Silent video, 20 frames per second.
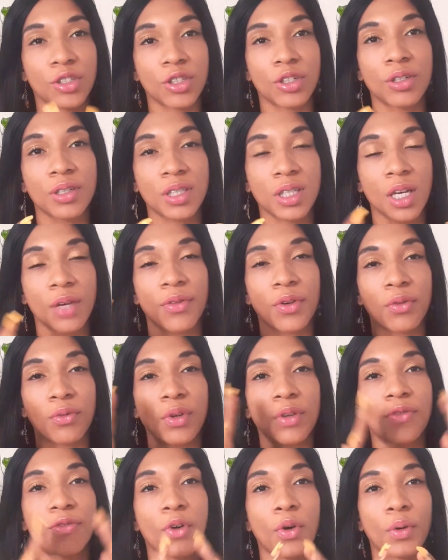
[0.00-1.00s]
yourself and
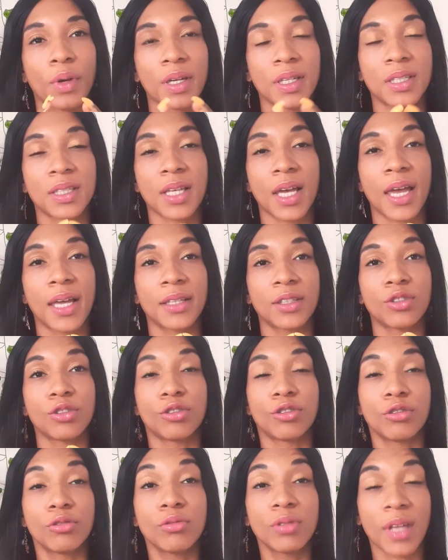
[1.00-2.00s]
refocus. And to
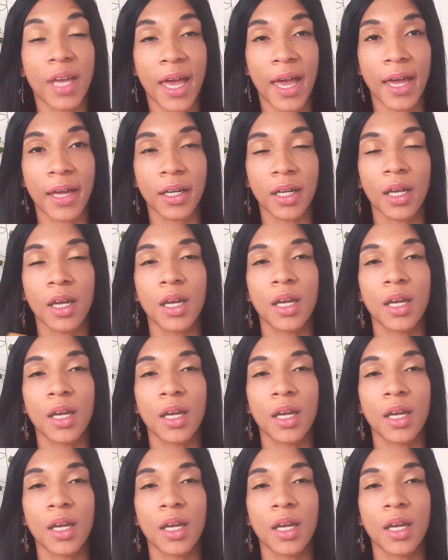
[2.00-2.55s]
do that,